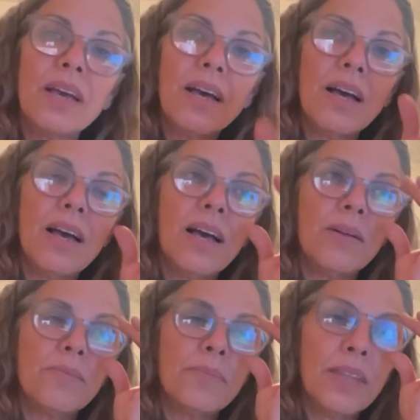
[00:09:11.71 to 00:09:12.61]

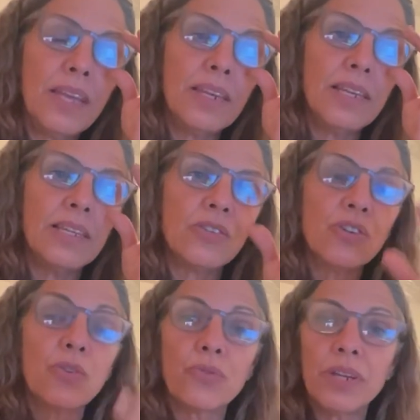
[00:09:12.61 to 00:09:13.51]
in his
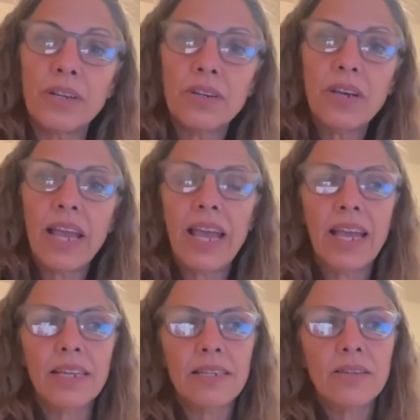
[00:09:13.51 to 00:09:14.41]
career
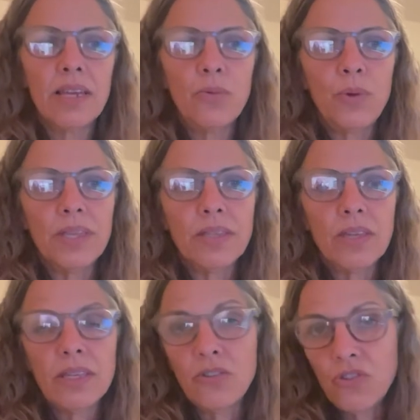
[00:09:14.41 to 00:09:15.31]
and with
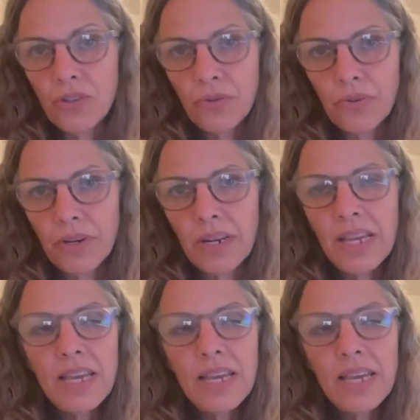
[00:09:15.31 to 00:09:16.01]
his children.